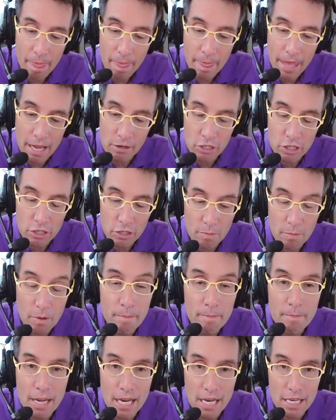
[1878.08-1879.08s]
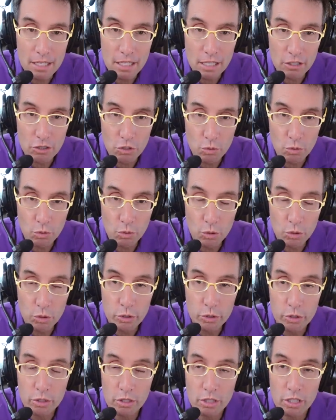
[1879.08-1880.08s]
there are some amazing
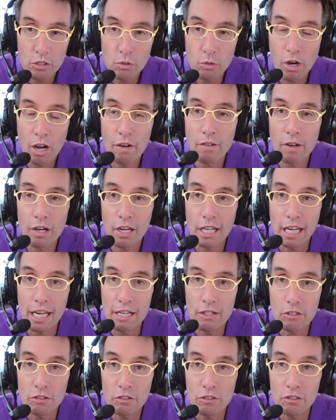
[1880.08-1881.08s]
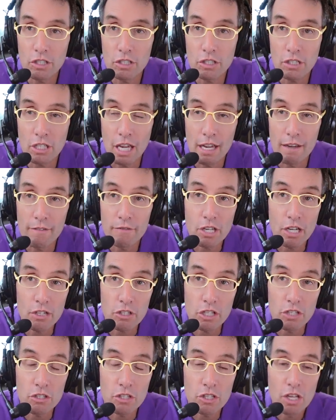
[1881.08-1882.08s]
tools the 12 archangels just gave,
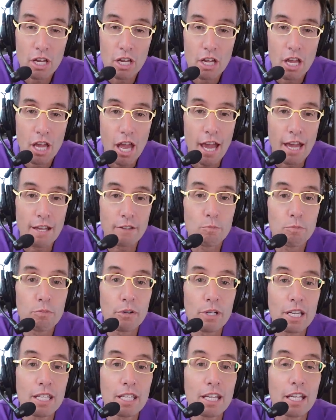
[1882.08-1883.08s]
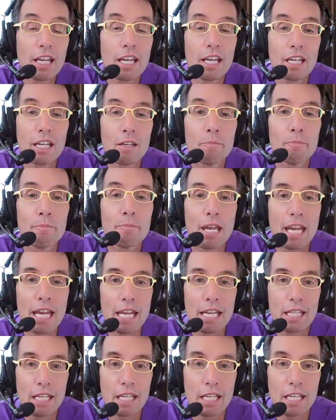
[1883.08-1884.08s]
such as as breathing in and
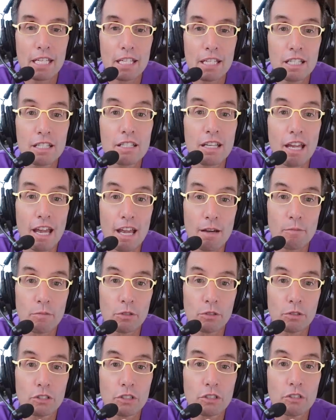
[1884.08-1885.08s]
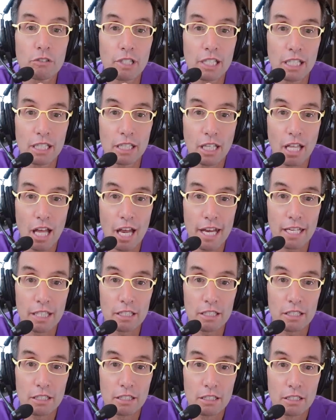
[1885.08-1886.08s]
bathing in this emerald green
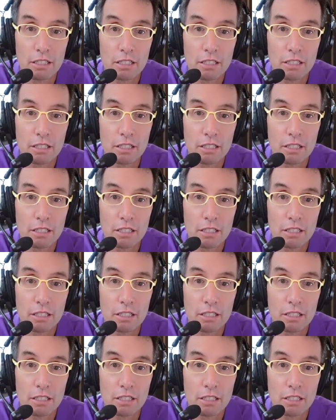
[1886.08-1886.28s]
light.